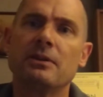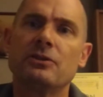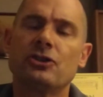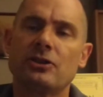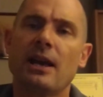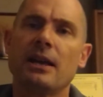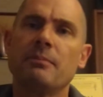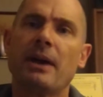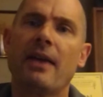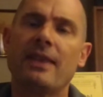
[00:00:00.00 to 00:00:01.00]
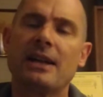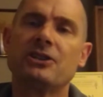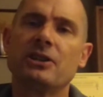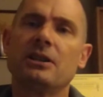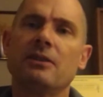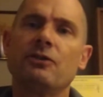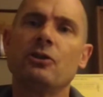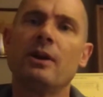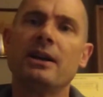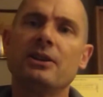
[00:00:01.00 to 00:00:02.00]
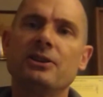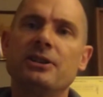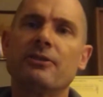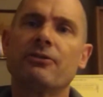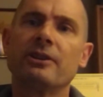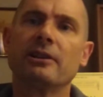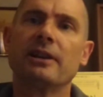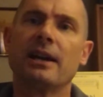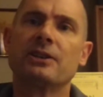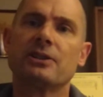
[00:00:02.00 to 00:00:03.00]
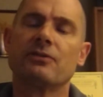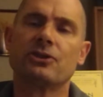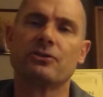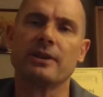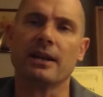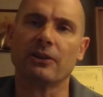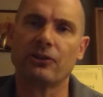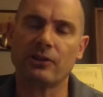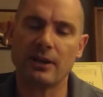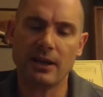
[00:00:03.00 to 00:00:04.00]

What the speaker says: shape, and that's to give you different lengths of strings.